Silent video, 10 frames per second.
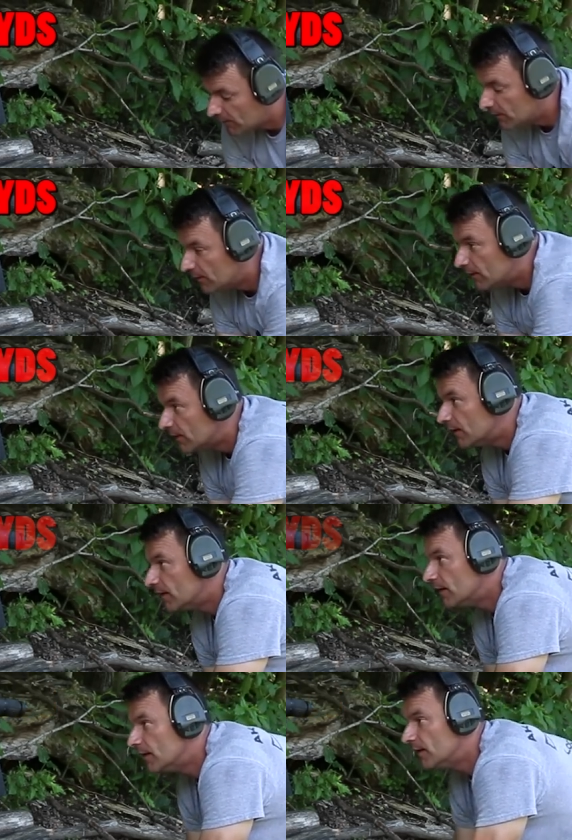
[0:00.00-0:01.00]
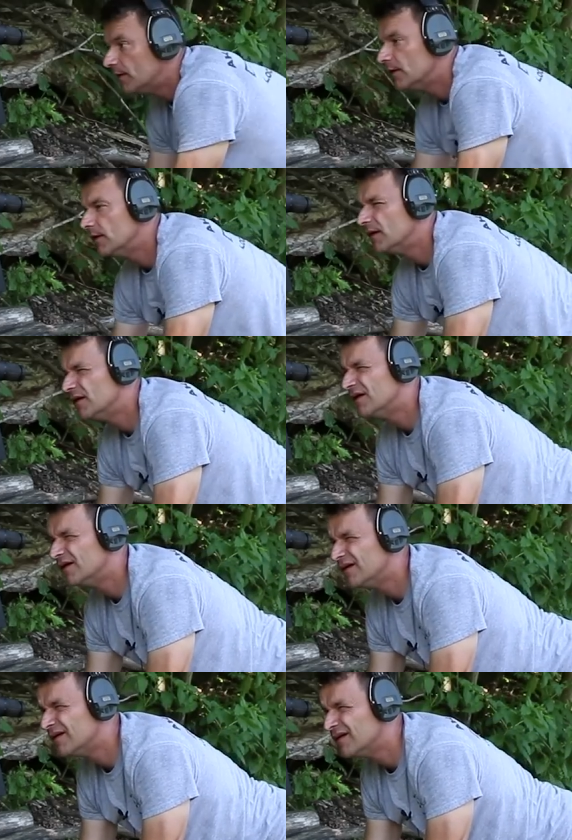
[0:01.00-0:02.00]

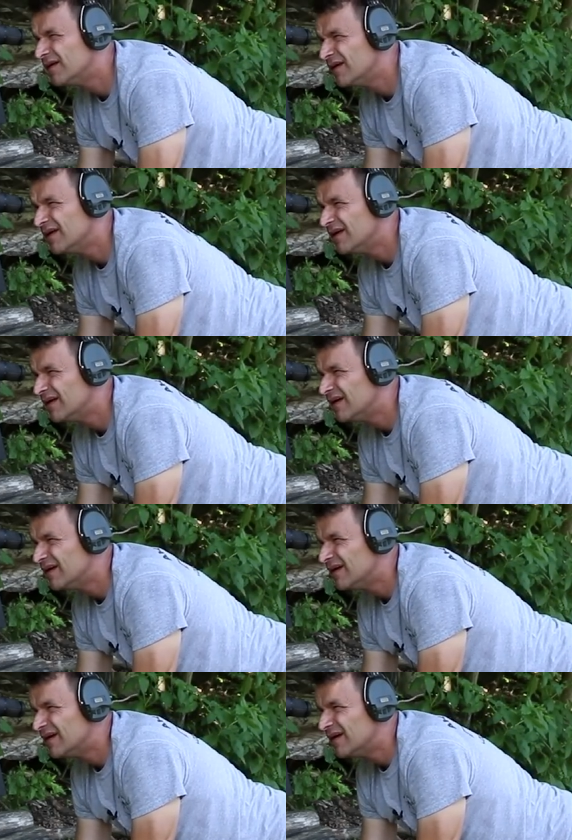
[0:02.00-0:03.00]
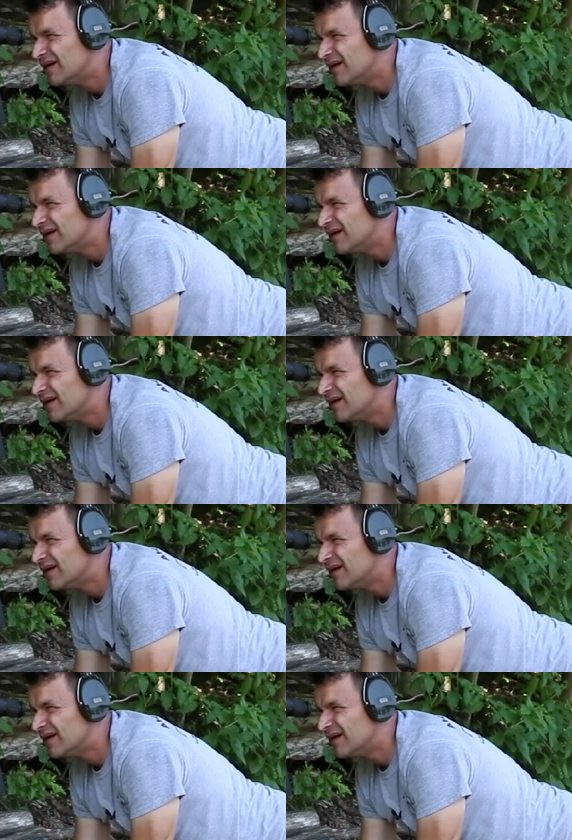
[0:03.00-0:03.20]
No one is speaking in this clip.